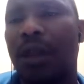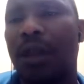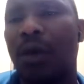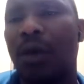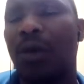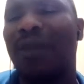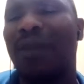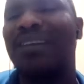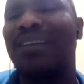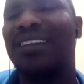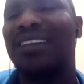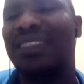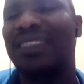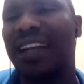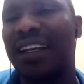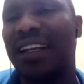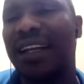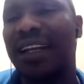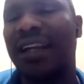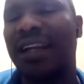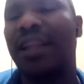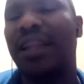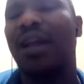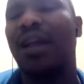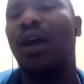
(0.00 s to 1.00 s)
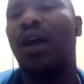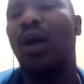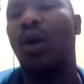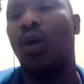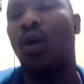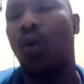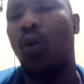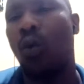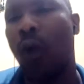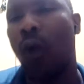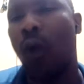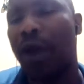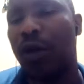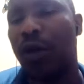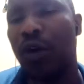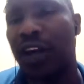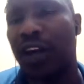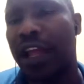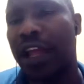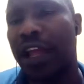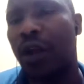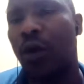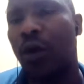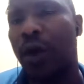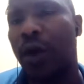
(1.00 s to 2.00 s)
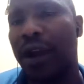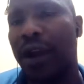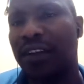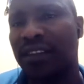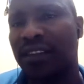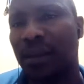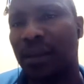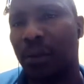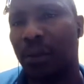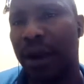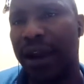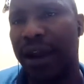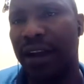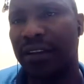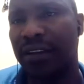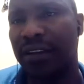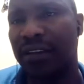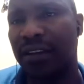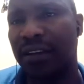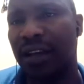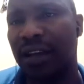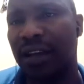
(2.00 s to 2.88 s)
We have decided, why don't I go somewhere else?